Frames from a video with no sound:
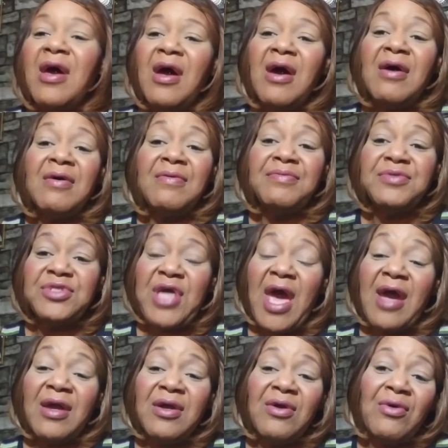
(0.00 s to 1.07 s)
of
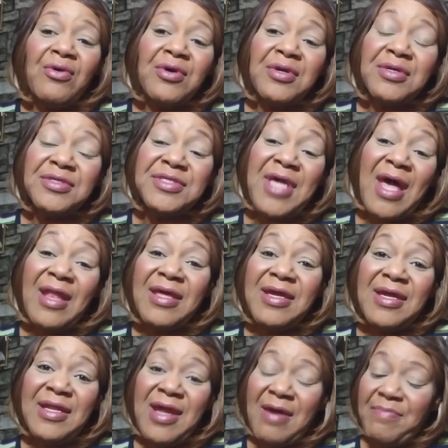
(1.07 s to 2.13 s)
Jack or Sally,
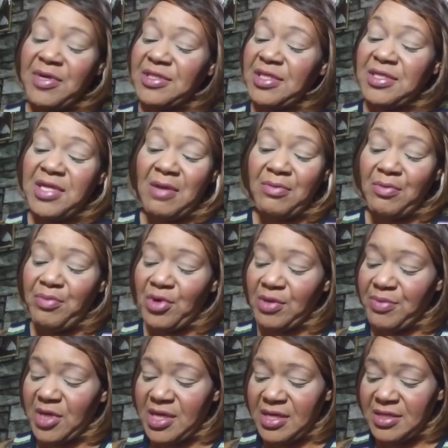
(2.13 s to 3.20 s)
and I picked the double book
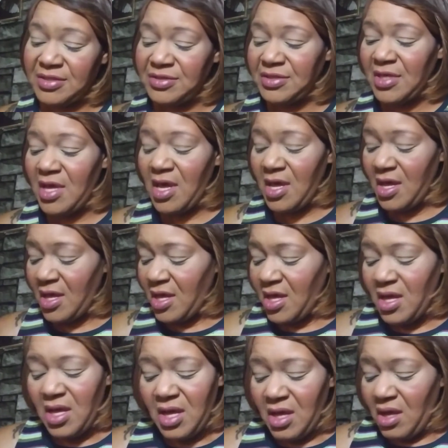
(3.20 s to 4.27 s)
because
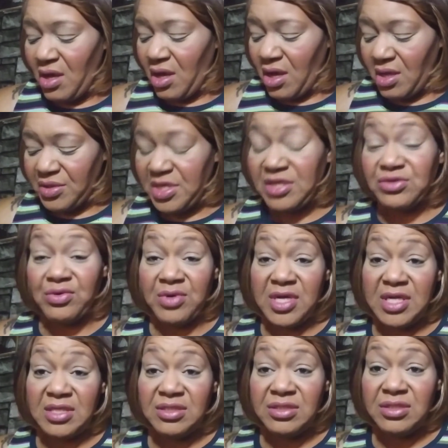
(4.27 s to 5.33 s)
these
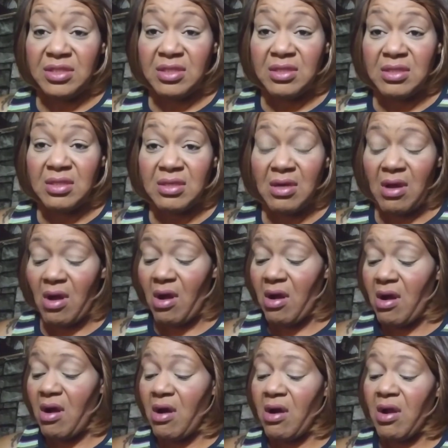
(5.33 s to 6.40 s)
greens
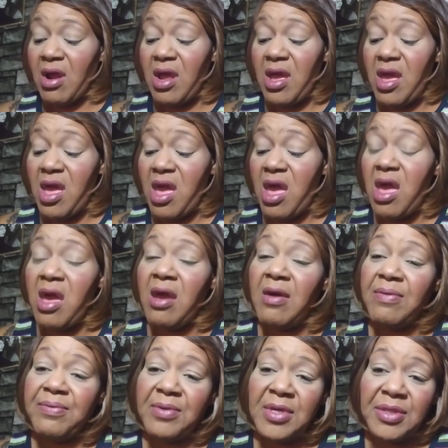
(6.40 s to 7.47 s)
are
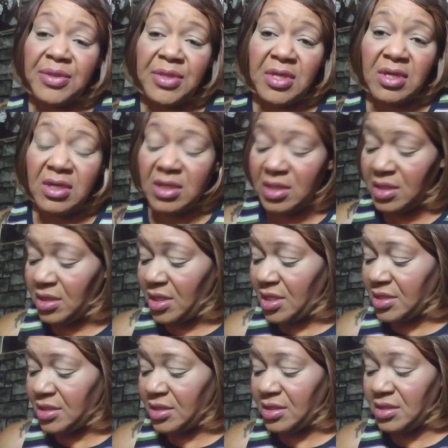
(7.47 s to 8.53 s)
everything.
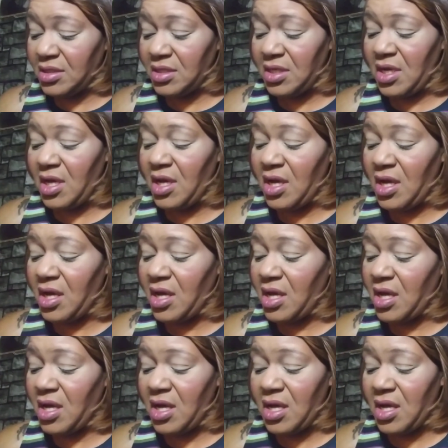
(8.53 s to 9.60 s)
And
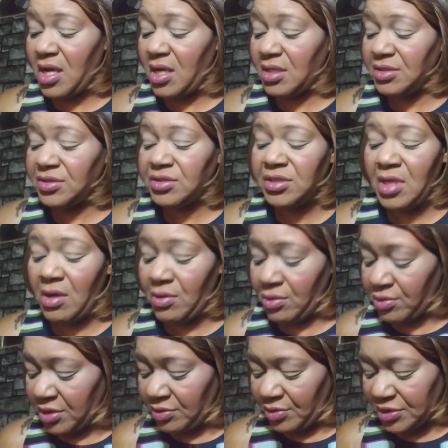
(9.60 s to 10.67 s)
so
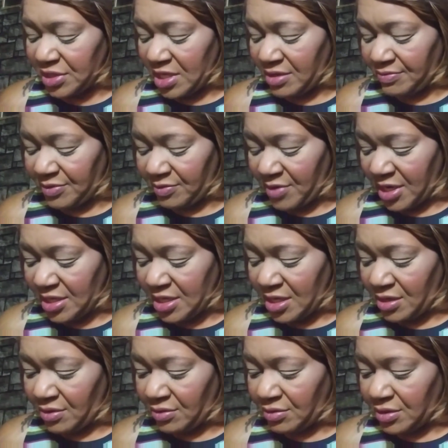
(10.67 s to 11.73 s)
green with envy right
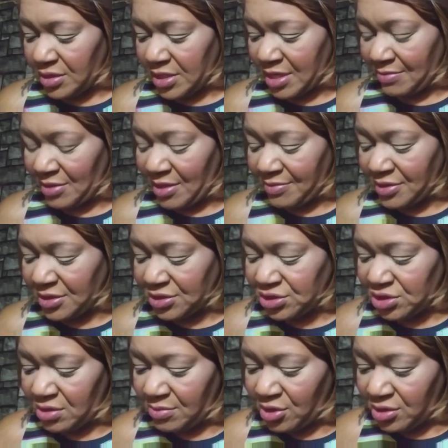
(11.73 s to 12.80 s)
now. And I'm loving the
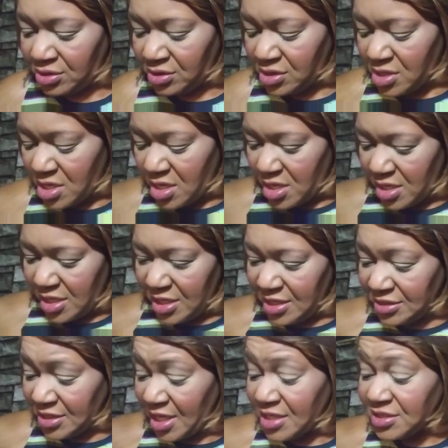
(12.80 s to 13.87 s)
shimmer.
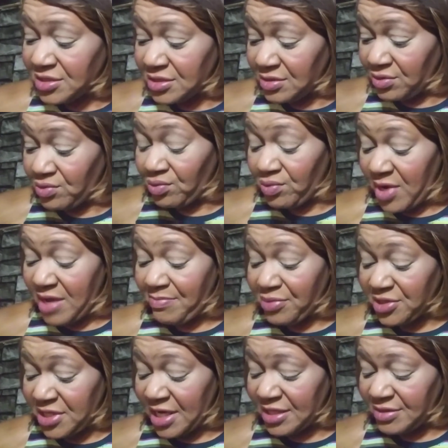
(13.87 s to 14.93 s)
It's got a great
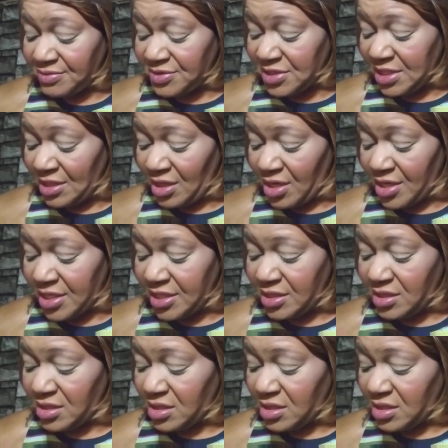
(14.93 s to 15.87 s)
protective seal on it.